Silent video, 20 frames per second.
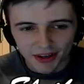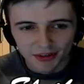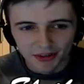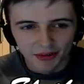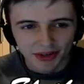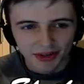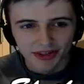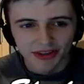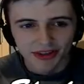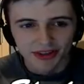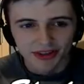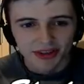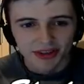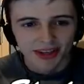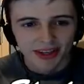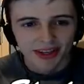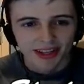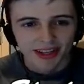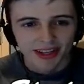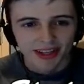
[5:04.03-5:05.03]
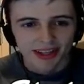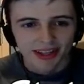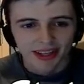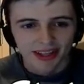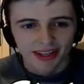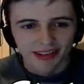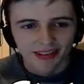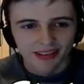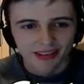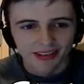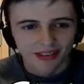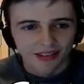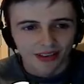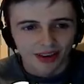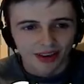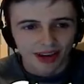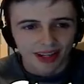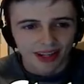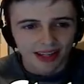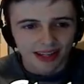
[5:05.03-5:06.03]
my gosh. Um,
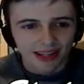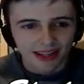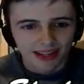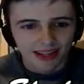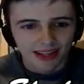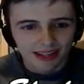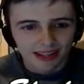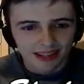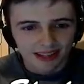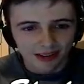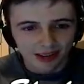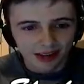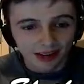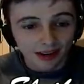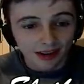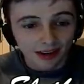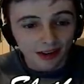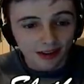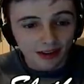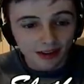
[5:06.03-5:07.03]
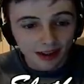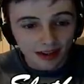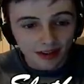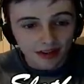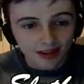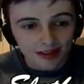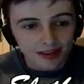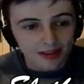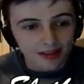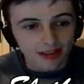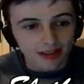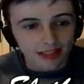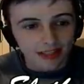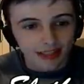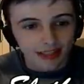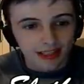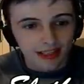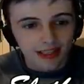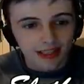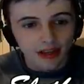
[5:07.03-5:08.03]
right, so there are dungeons on
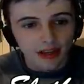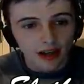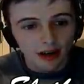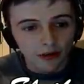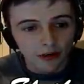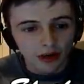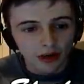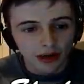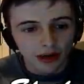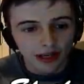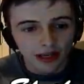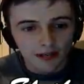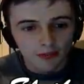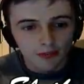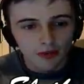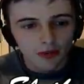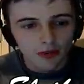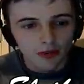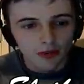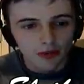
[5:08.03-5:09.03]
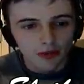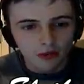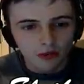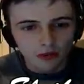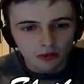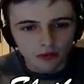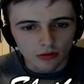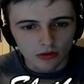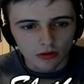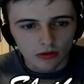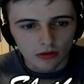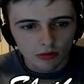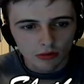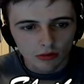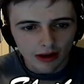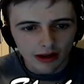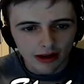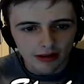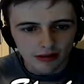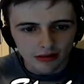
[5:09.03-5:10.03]
here, so I want to explore. Ooh,
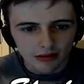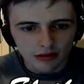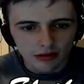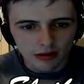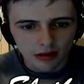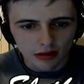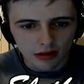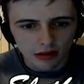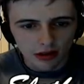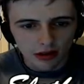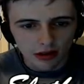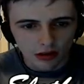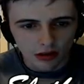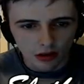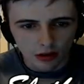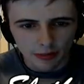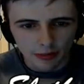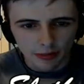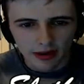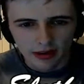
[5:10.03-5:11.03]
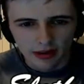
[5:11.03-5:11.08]
wow, there's lots of co uh, copper.